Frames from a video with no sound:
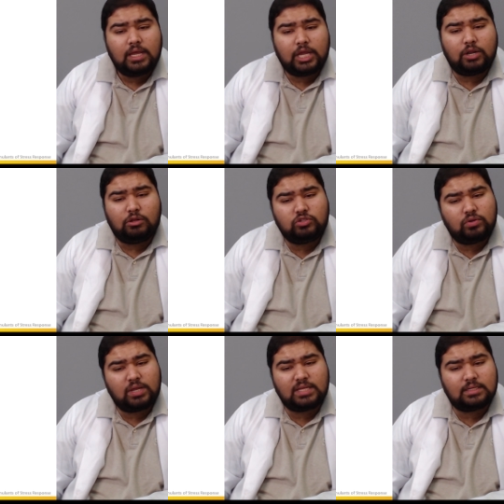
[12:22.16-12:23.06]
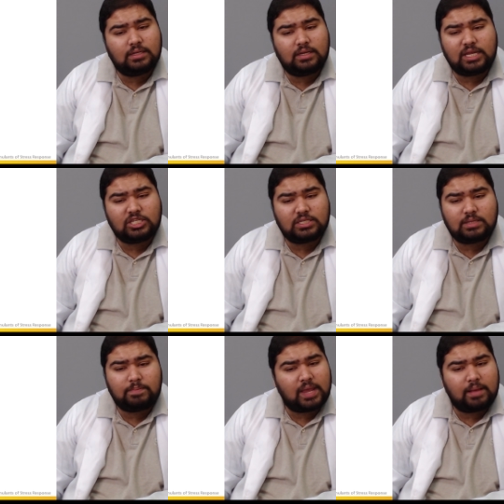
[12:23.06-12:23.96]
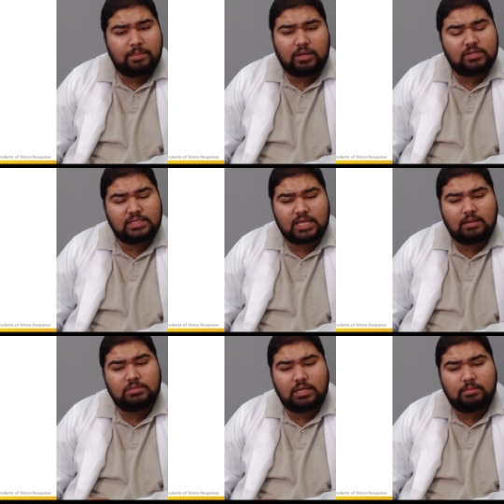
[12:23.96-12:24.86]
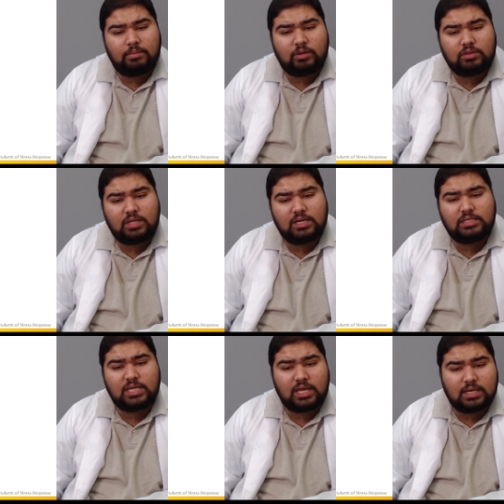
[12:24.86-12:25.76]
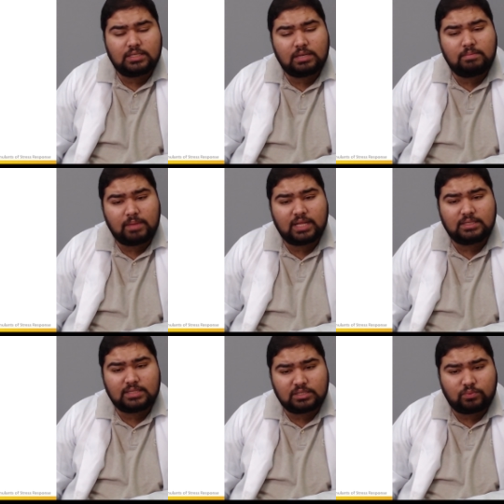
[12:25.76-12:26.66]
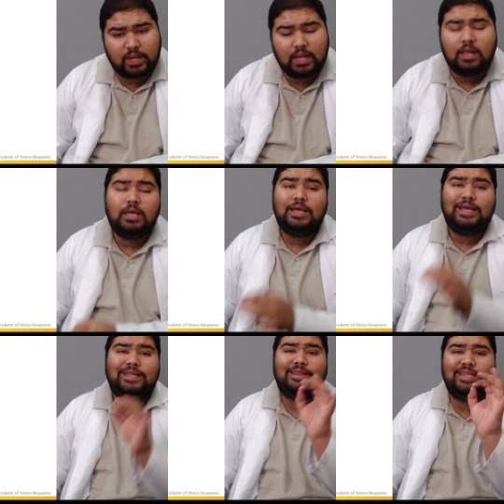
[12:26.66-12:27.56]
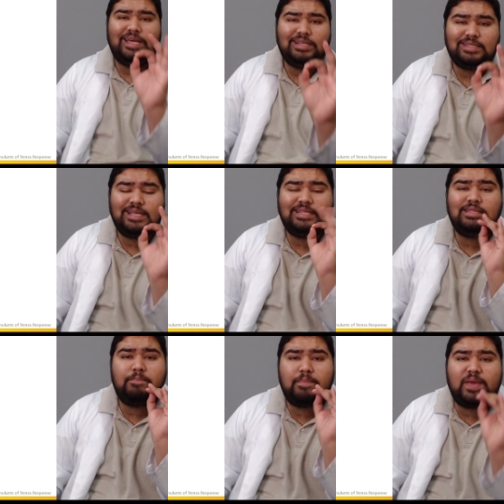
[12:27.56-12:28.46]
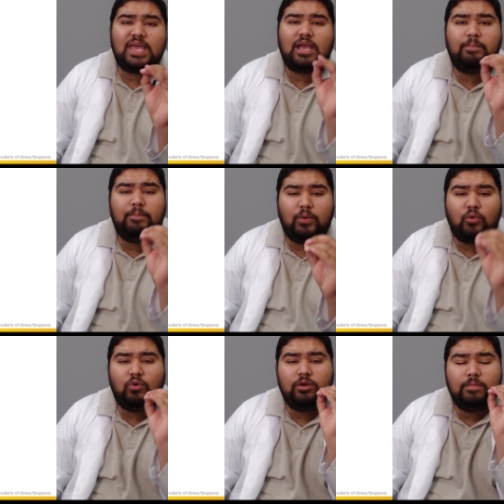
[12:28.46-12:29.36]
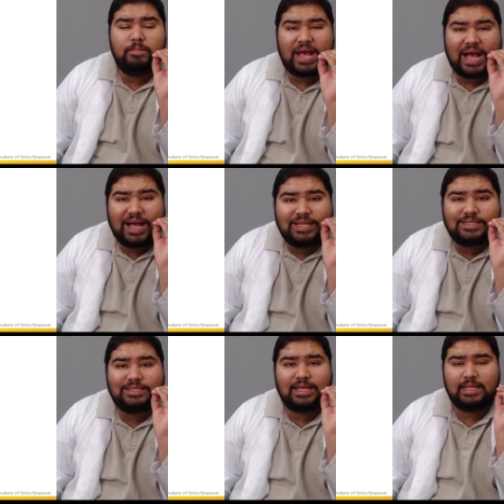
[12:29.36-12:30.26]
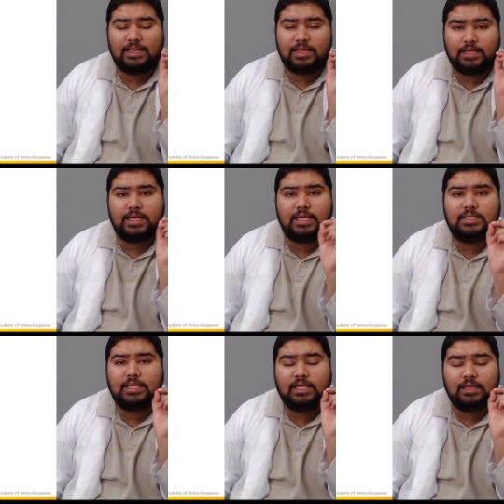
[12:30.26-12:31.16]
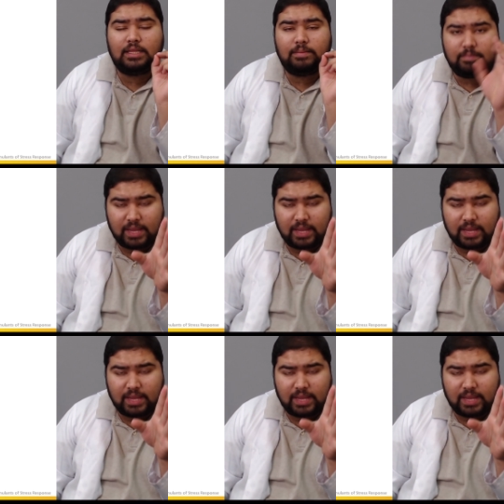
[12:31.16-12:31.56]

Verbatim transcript: it also re- reaches a peak about the same time, about 30 years in males as well. This is the peak bone mass in the in the